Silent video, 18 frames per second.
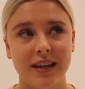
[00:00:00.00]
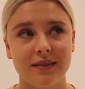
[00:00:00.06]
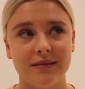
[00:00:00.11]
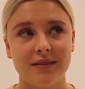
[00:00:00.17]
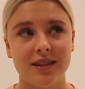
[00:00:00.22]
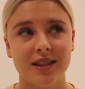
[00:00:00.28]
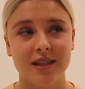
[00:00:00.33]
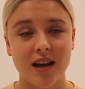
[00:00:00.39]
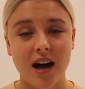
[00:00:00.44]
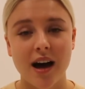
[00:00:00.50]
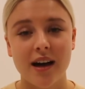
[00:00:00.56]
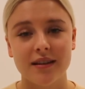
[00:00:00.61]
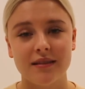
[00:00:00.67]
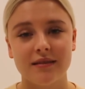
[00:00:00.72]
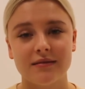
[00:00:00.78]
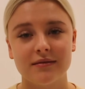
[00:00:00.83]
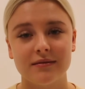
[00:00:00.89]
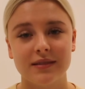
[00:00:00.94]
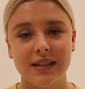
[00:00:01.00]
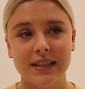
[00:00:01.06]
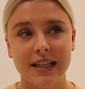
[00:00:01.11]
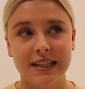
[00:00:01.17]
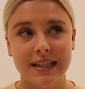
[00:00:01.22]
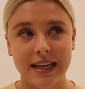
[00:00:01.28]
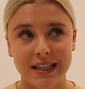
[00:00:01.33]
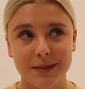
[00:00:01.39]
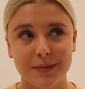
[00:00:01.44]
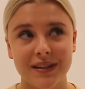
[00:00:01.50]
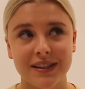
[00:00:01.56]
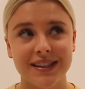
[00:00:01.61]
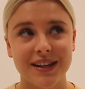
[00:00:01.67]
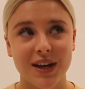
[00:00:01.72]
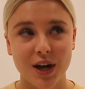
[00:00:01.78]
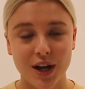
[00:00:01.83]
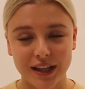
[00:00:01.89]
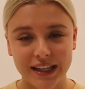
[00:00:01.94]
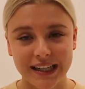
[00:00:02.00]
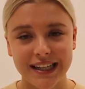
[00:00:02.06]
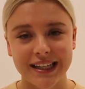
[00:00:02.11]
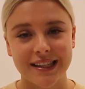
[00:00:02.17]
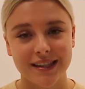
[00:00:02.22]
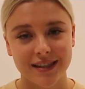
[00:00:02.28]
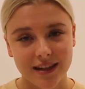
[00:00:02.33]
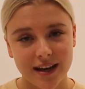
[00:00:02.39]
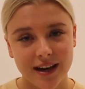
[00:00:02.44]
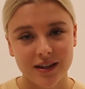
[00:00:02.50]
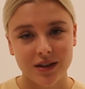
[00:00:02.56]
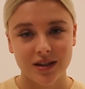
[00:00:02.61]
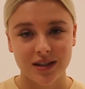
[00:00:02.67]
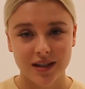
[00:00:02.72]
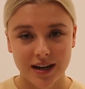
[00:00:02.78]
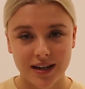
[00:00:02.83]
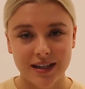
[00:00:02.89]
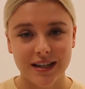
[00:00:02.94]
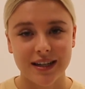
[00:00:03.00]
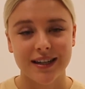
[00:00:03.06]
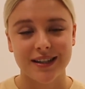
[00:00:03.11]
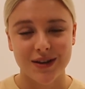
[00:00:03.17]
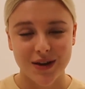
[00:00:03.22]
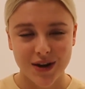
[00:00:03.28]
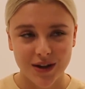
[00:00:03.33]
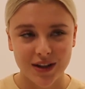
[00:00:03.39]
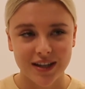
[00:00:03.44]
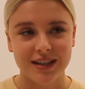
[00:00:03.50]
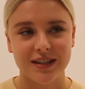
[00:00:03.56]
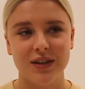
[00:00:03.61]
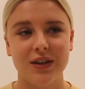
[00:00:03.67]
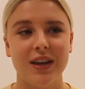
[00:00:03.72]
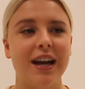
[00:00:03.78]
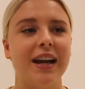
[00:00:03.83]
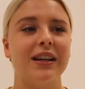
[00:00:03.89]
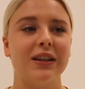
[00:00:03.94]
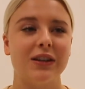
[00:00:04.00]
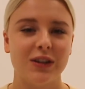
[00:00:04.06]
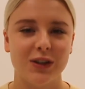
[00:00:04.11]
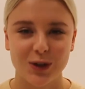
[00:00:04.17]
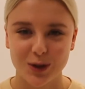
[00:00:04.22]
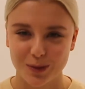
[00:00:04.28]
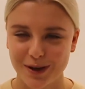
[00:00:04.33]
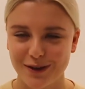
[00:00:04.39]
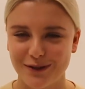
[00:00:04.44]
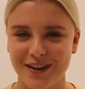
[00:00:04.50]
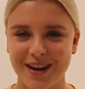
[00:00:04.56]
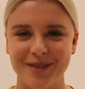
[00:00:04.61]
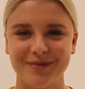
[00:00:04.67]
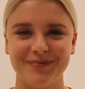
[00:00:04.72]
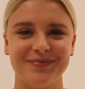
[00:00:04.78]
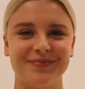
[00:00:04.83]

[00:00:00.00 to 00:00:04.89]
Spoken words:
start assessments early and start your studying as early as you can, you'll be fine.